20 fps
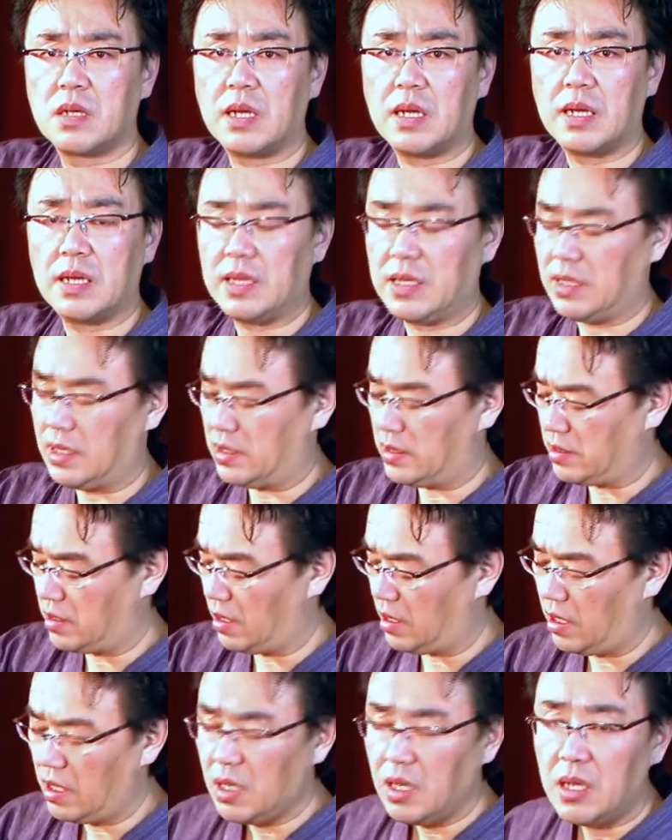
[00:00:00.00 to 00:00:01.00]
And
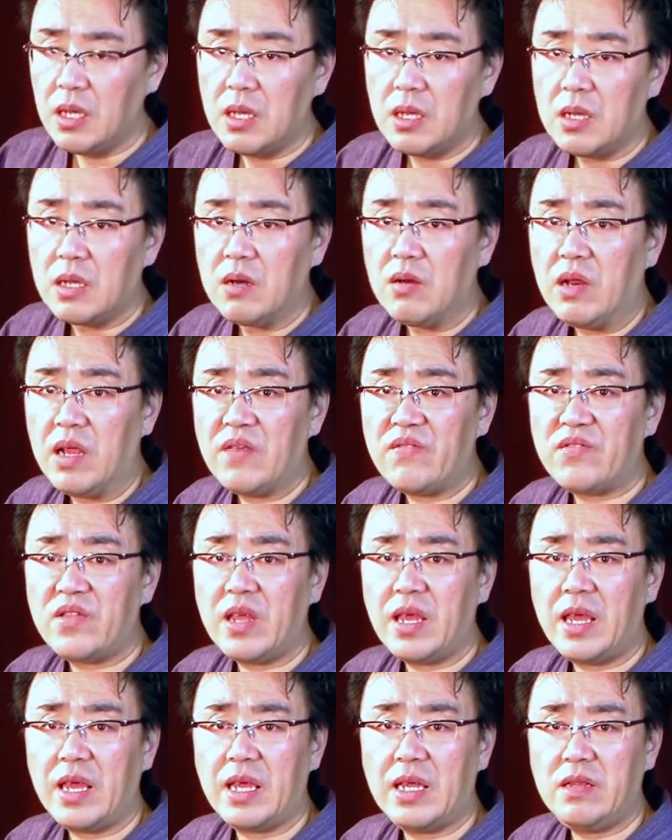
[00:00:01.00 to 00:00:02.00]
left
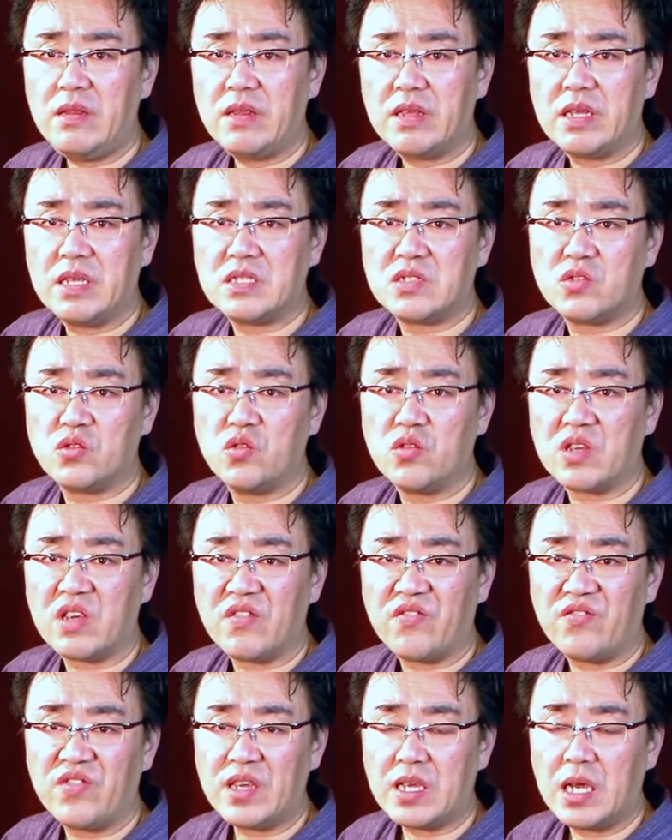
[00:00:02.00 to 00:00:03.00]
hand is doing
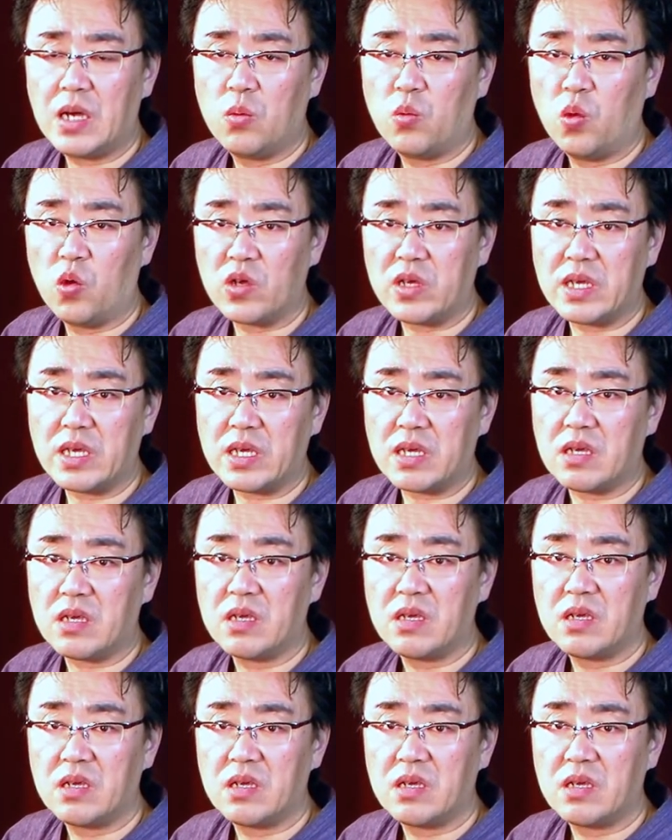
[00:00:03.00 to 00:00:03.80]
finger walking,